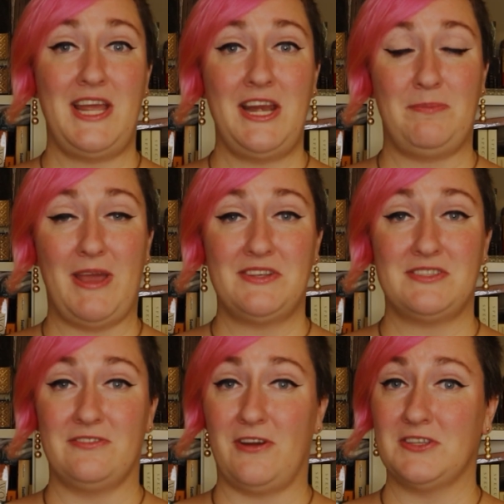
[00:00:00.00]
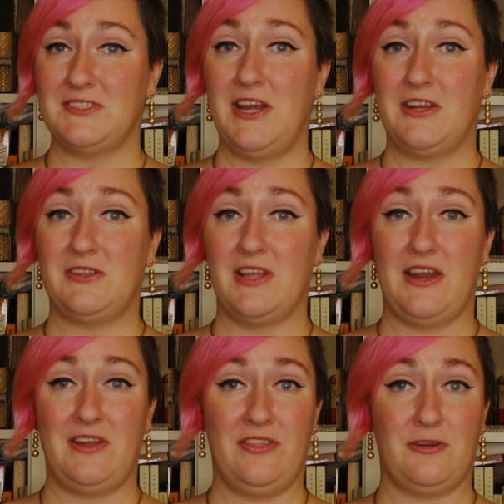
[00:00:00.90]
database of arsenical
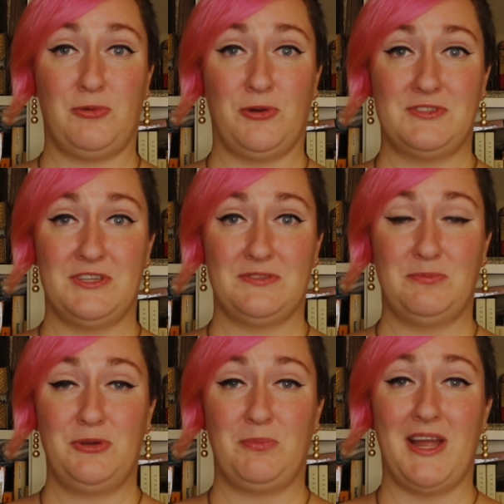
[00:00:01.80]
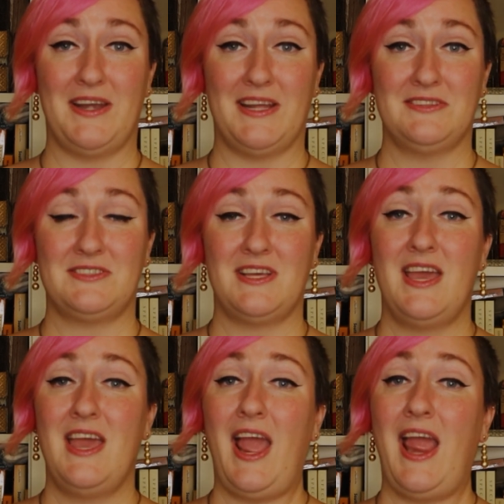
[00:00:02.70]
and other poisonous book bindings
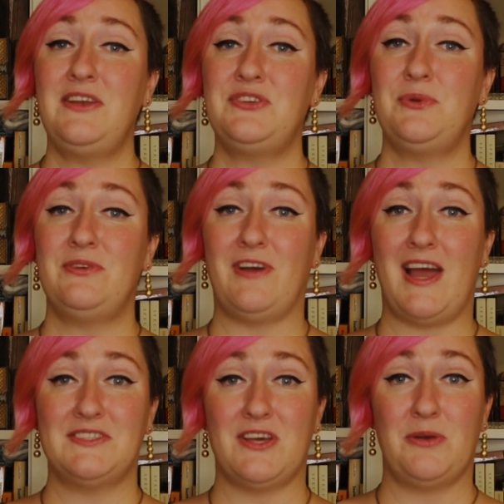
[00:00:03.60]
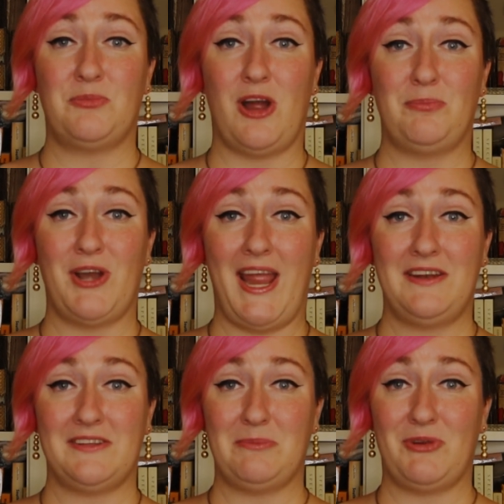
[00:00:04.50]
and to advise on proper
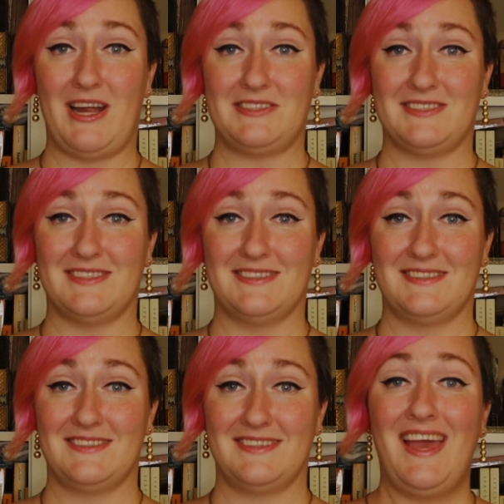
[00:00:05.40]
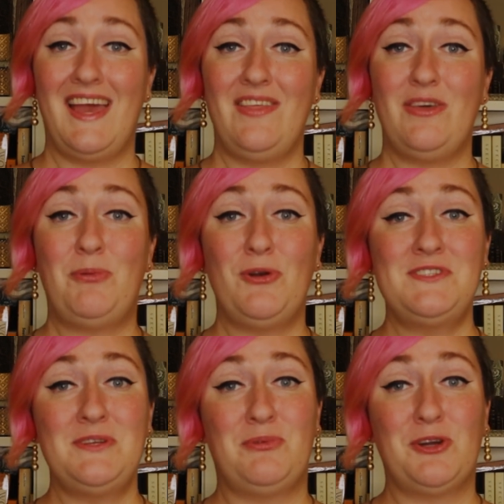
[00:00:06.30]
handling practices. The
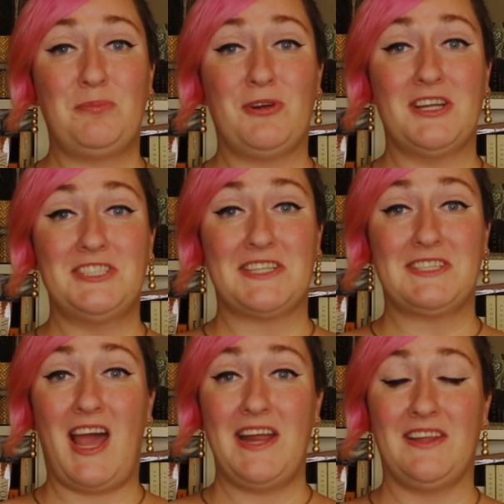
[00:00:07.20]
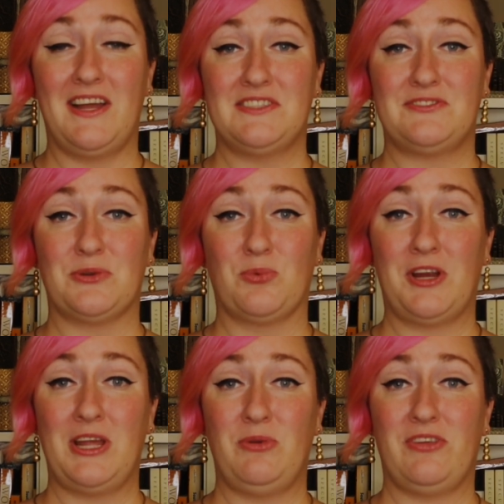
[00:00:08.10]
Poison Book Project guidelines for
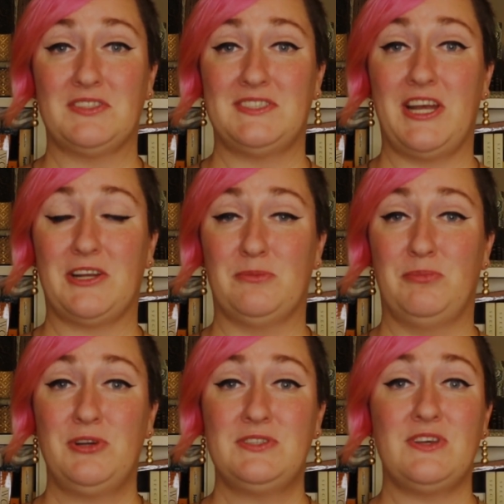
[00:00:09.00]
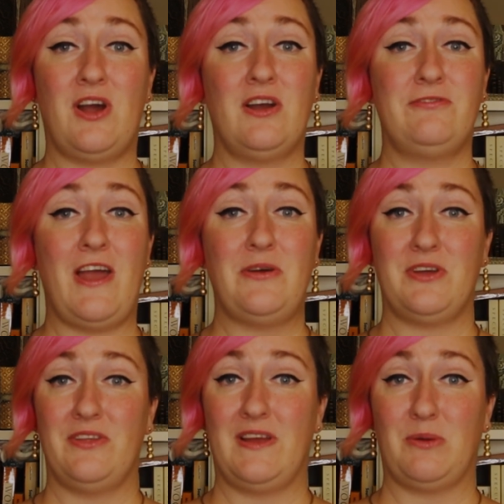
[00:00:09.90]
working with arsenical books are found
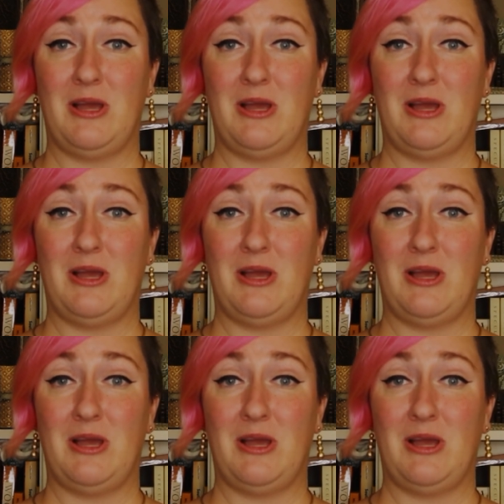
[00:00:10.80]
on their